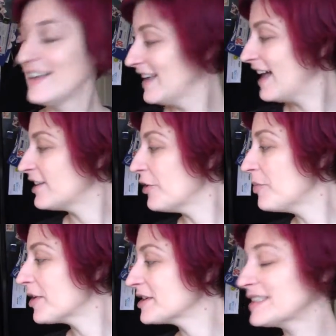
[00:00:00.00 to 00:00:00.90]
Hello,
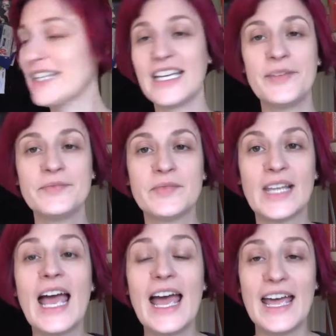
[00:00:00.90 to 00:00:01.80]
Percy.
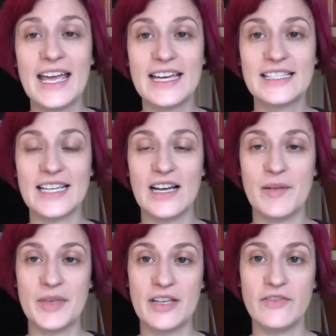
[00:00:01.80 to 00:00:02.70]

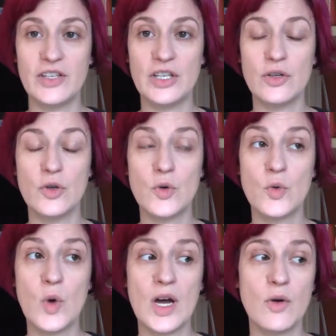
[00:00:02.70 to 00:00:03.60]
And if
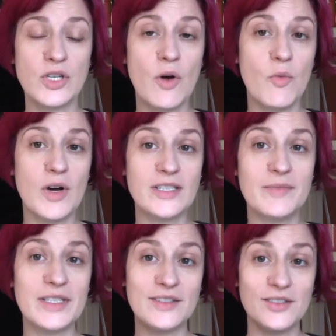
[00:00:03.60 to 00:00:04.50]
you don't want to
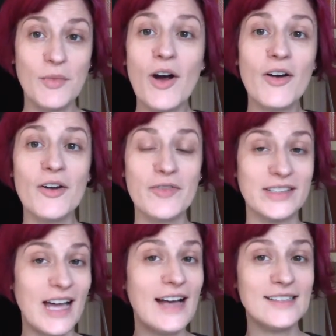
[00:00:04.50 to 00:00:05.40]
miss tomorrow, the
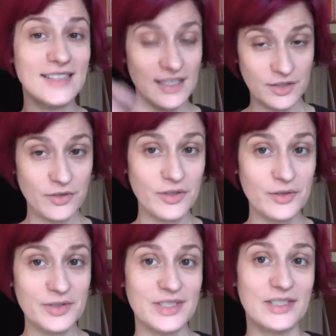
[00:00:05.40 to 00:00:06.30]
last day of the
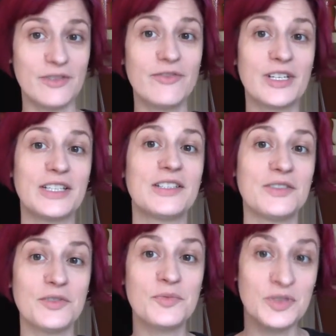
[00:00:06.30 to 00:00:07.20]
cruise, then don't forget to
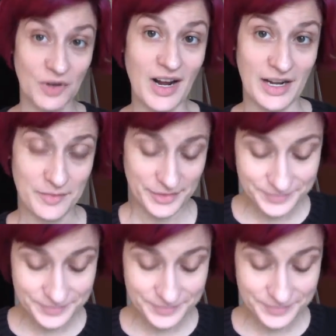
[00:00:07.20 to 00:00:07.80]
subscribe.